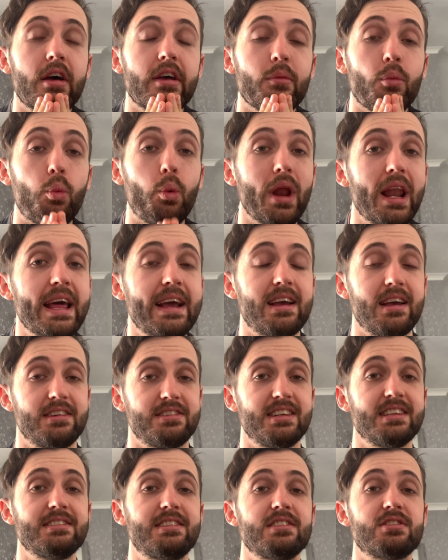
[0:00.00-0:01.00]
Willock,
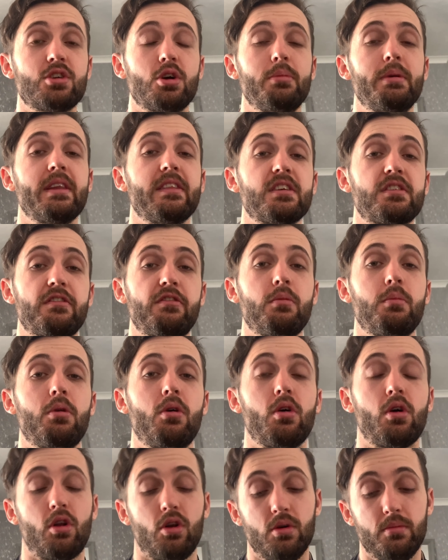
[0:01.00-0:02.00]
since he's come into this
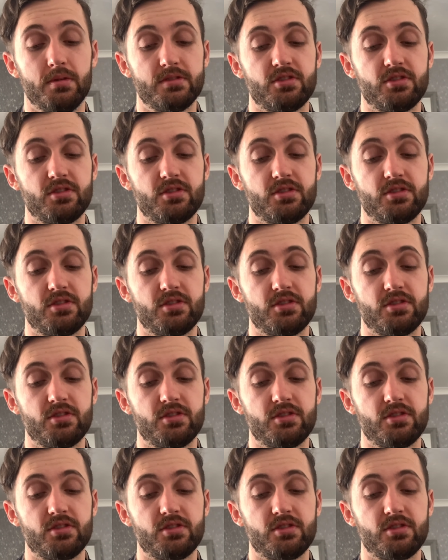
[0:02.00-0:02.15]
football club,